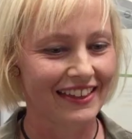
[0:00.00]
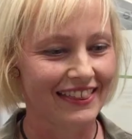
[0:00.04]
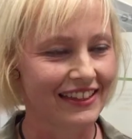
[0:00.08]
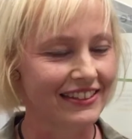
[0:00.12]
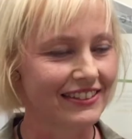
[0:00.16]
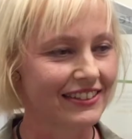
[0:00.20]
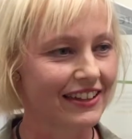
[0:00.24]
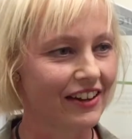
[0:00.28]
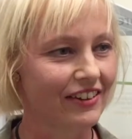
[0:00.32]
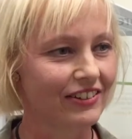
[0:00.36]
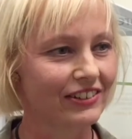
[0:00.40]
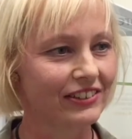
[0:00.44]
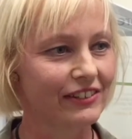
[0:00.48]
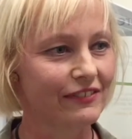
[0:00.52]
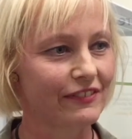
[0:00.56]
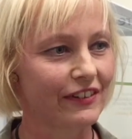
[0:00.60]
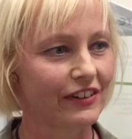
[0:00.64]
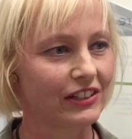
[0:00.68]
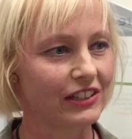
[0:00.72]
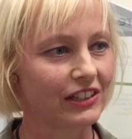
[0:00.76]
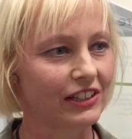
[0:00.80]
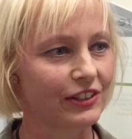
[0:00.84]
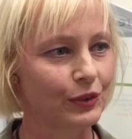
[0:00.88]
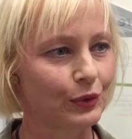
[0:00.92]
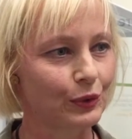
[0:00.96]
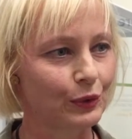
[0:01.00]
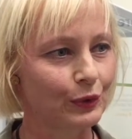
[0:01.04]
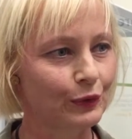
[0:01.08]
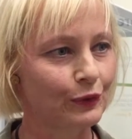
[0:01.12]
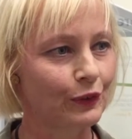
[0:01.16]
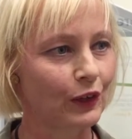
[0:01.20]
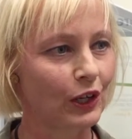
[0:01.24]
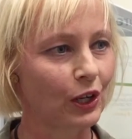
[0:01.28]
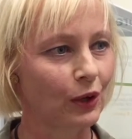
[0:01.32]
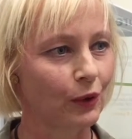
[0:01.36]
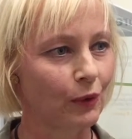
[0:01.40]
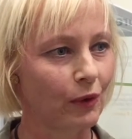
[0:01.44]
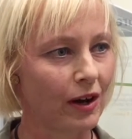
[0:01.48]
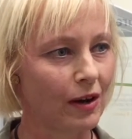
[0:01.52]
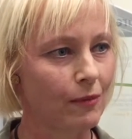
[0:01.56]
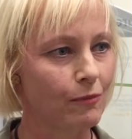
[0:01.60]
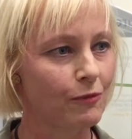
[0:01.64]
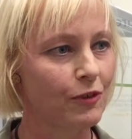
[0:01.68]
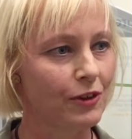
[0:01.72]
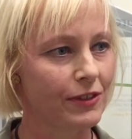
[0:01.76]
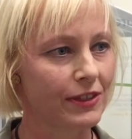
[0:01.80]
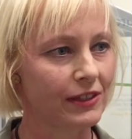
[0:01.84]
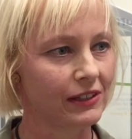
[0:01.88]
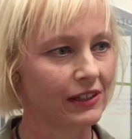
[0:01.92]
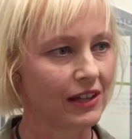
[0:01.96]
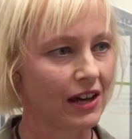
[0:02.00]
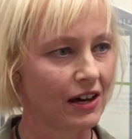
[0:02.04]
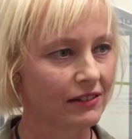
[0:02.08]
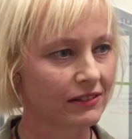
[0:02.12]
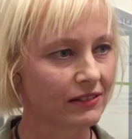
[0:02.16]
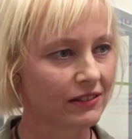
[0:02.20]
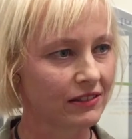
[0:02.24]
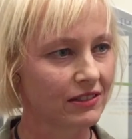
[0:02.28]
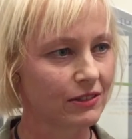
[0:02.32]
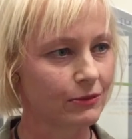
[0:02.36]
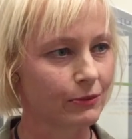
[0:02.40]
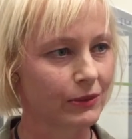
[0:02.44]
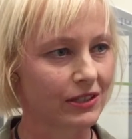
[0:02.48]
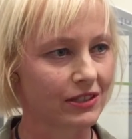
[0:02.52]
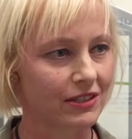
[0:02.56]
There's currently very little follow-up for the lungs